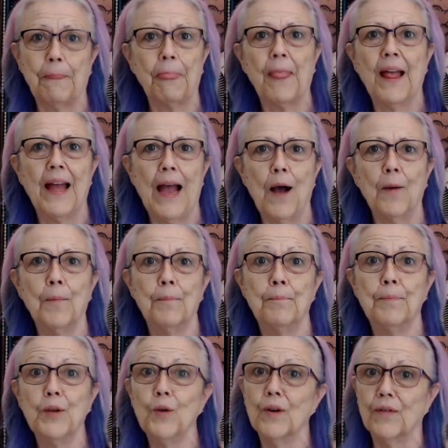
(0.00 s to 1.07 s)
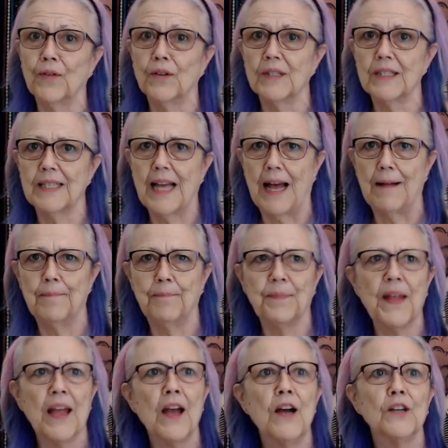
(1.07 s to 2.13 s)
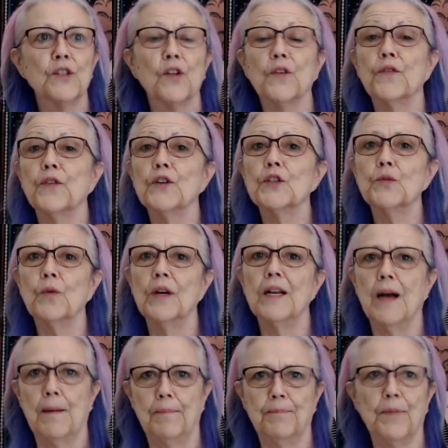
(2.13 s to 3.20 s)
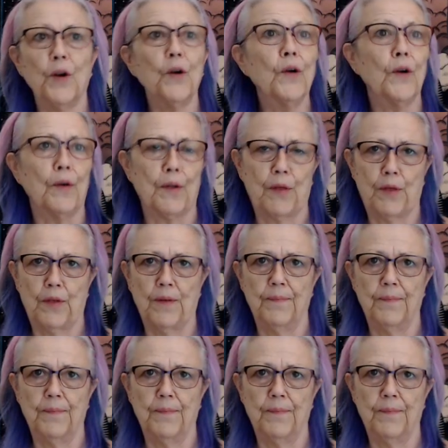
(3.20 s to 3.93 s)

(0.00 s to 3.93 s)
How beautiful is that? So the first one up, Earth.